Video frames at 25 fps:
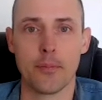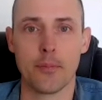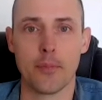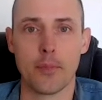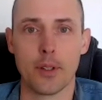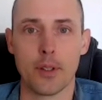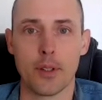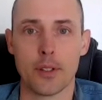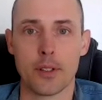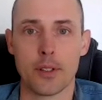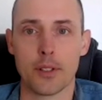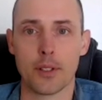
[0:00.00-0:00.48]

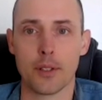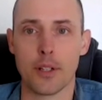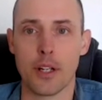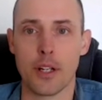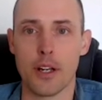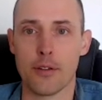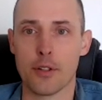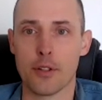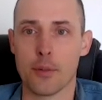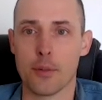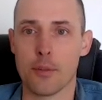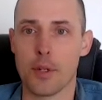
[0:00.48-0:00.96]
And so you
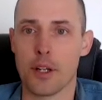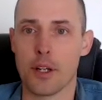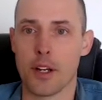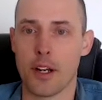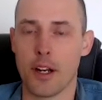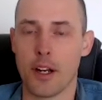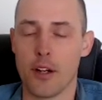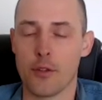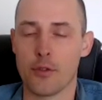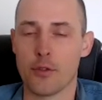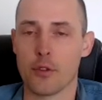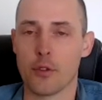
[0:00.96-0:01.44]
have to be
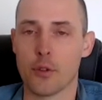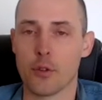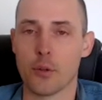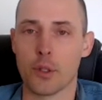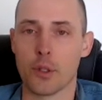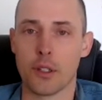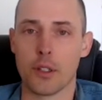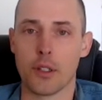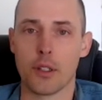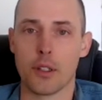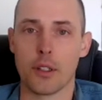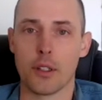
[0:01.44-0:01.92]
careful
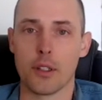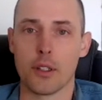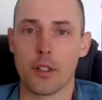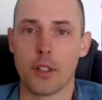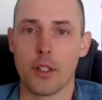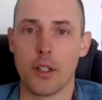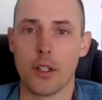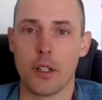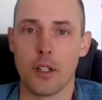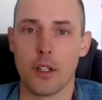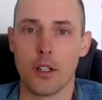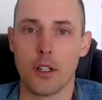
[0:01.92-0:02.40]
with
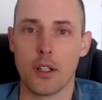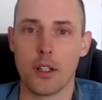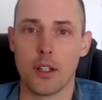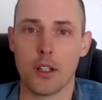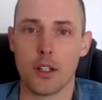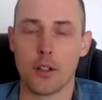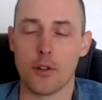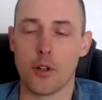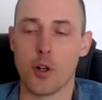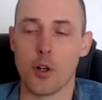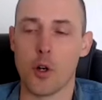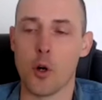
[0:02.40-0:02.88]

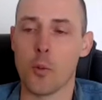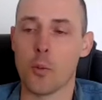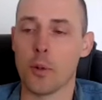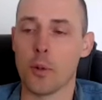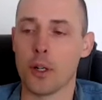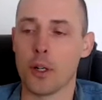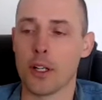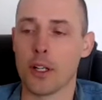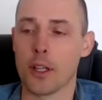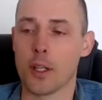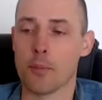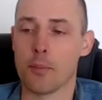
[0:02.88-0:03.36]
kind of
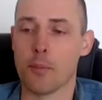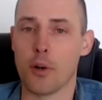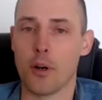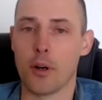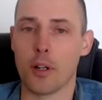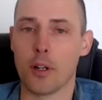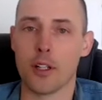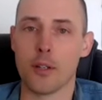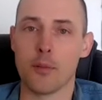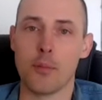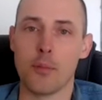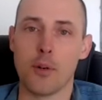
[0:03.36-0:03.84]
opening
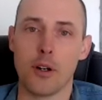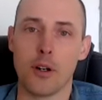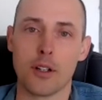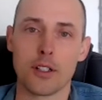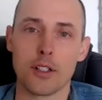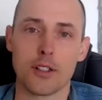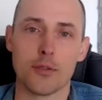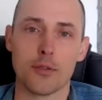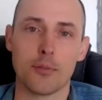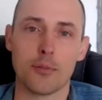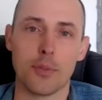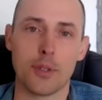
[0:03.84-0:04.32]
the box
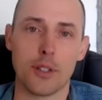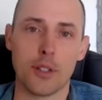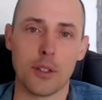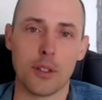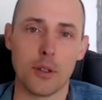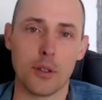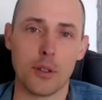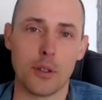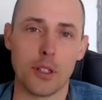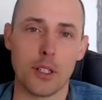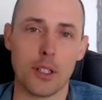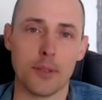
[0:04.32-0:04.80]
of
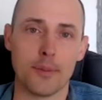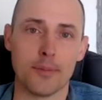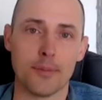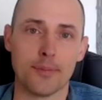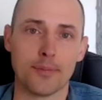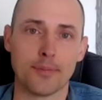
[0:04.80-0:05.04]
Pandora.